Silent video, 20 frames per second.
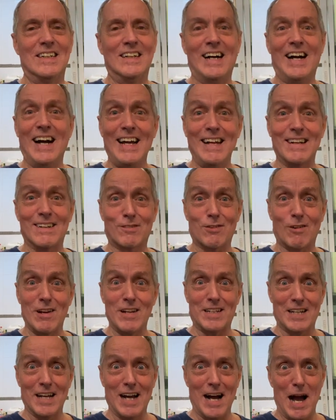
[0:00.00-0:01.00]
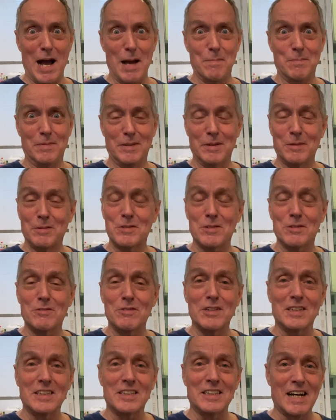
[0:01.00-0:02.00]
I had a great time. It was a
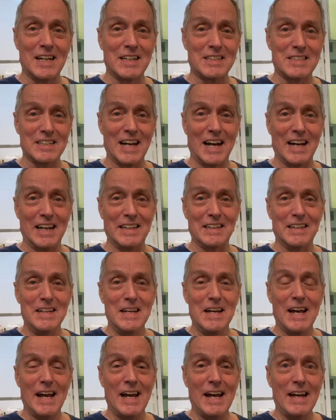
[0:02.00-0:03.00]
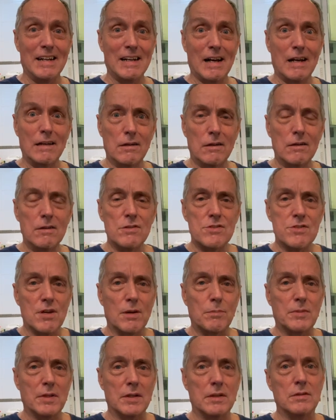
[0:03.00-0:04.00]
really nice night, and I learned
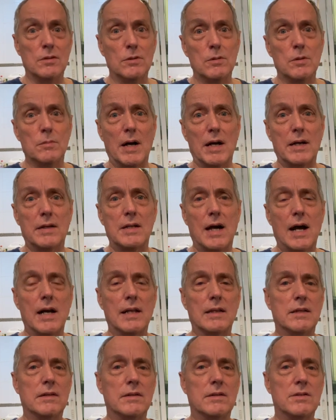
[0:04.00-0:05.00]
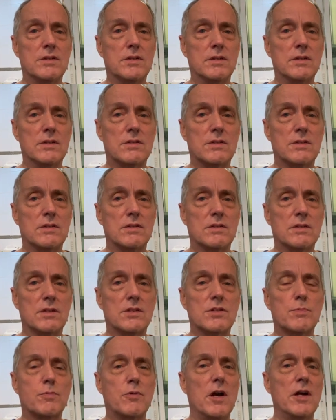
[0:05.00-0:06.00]
something new about Thailand, this
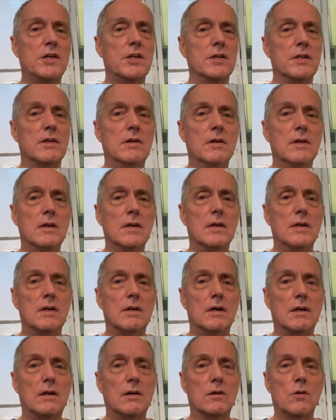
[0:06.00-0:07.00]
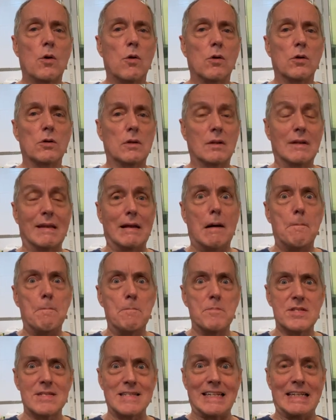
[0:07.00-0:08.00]
expression called
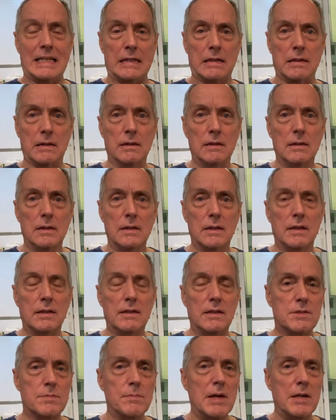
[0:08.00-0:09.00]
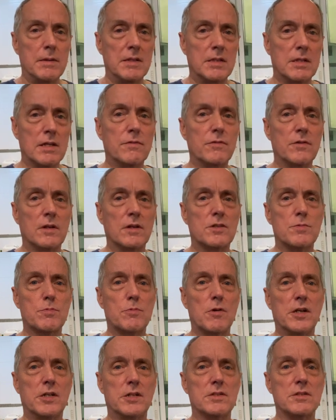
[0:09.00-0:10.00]
Lam Sing, and there's many different
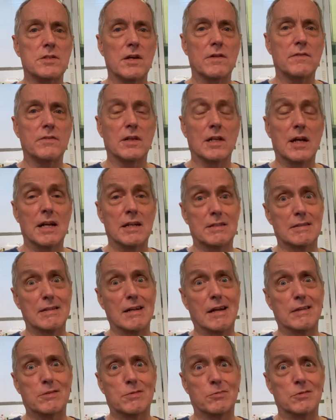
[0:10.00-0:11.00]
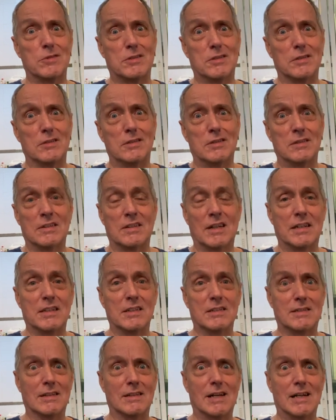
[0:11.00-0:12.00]
expressions of it. Last night's was, I
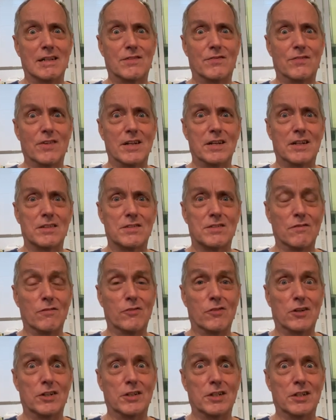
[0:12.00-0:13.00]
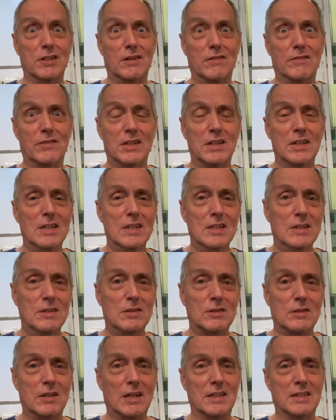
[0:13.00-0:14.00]
guess, the Las Vegas version of it,
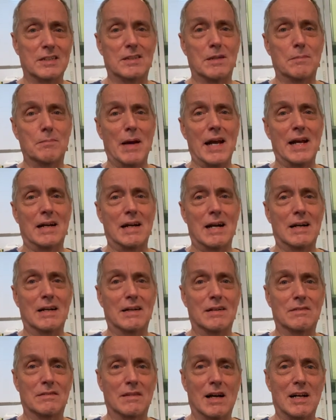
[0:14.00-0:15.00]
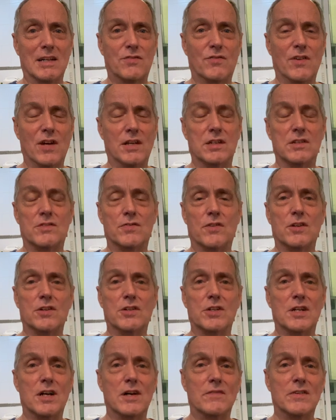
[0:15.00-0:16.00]
or I guess the Bangkok Las Vegas
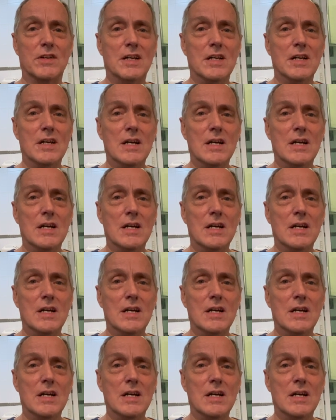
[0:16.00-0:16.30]
version of it.